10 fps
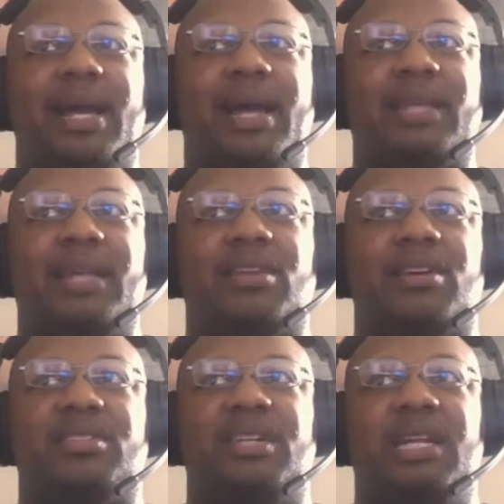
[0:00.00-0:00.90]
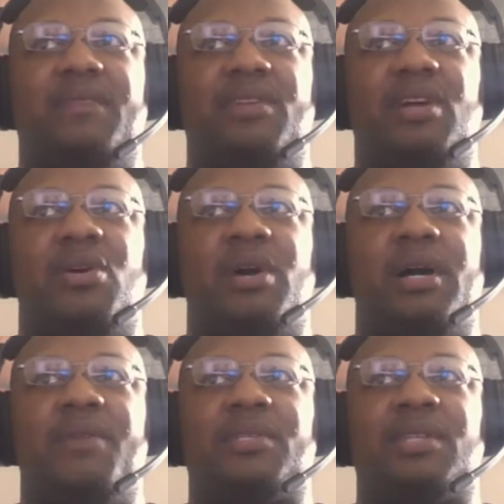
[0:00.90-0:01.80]
think 13, even
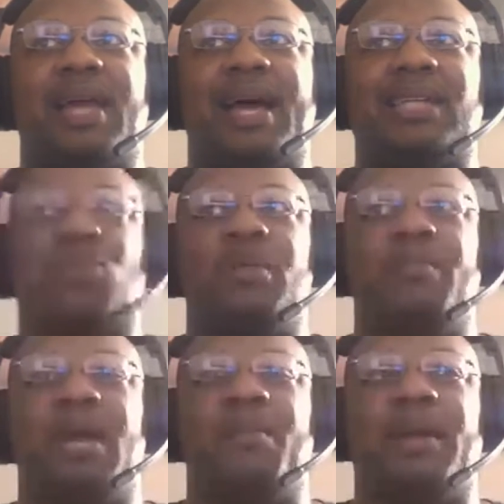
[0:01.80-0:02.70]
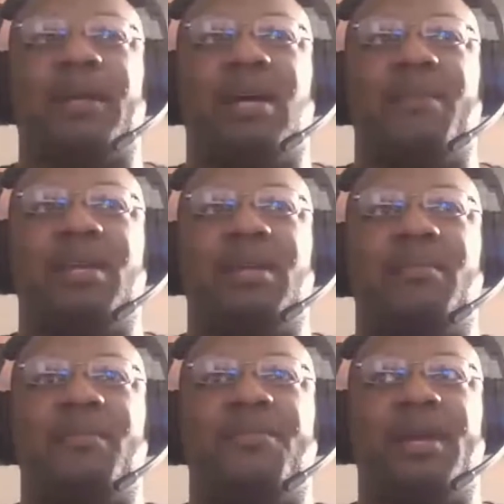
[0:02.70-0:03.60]
though it was the last one made by the company
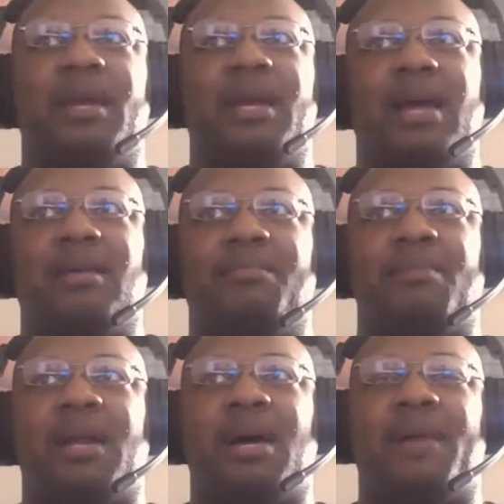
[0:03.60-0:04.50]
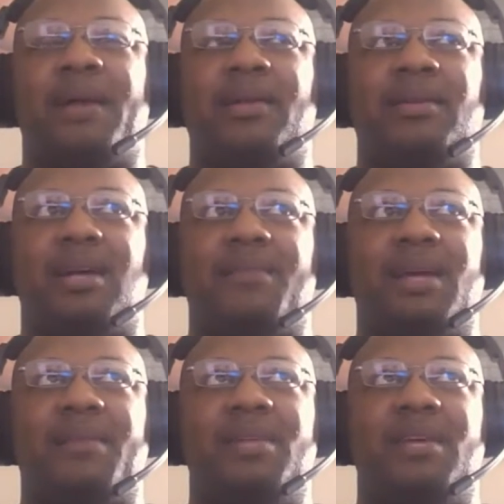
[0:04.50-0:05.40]
before it got bought out by another
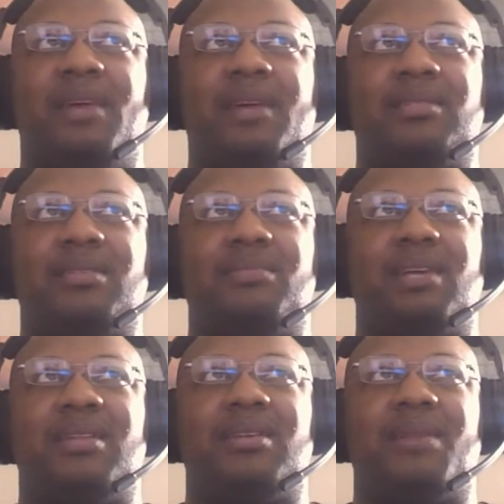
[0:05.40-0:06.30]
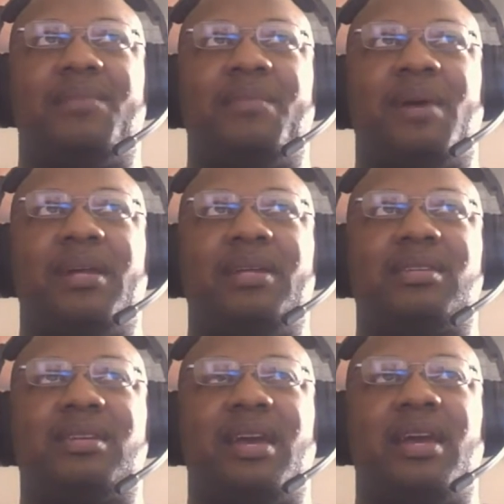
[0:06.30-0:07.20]
company, I believe, like some other company bought
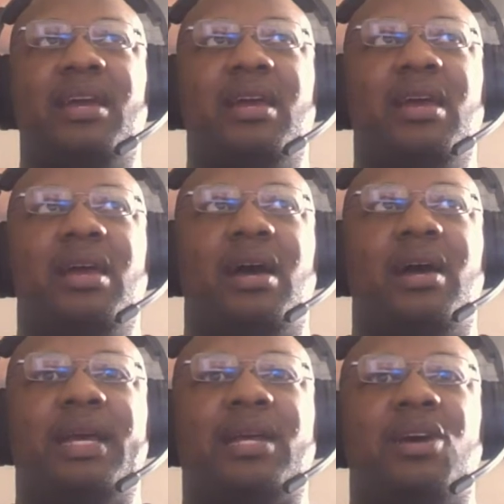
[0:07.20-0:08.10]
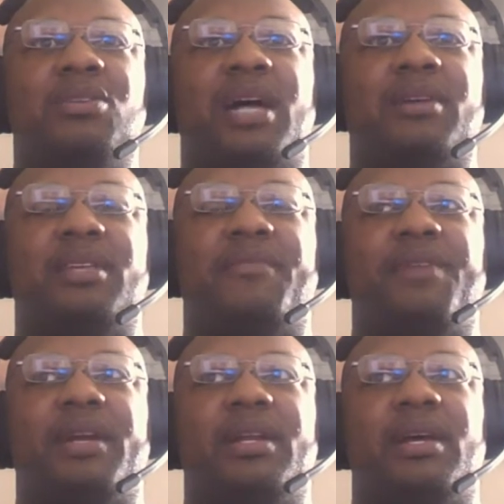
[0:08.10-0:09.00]
SNK. They closed out the
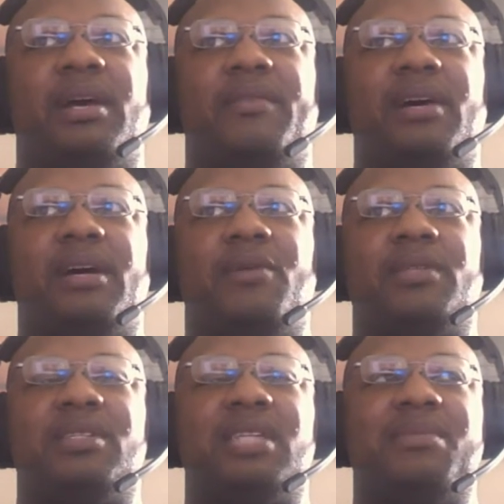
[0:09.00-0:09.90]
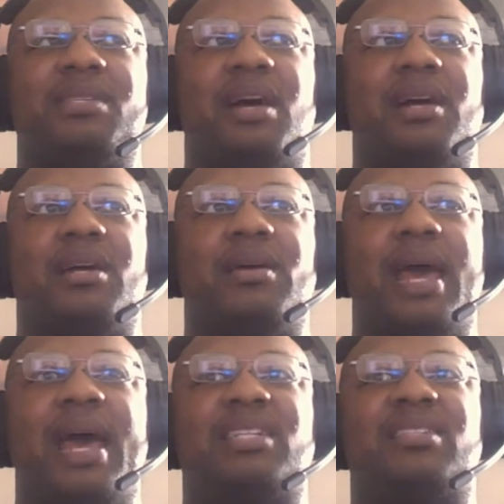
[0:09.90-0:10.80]
freaking what's his name saga,
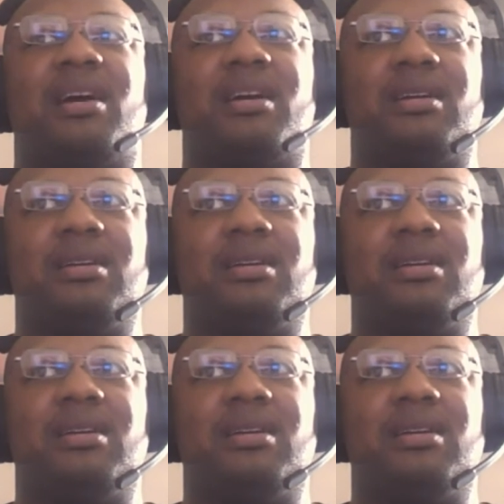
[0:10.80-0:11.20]
Ash saga.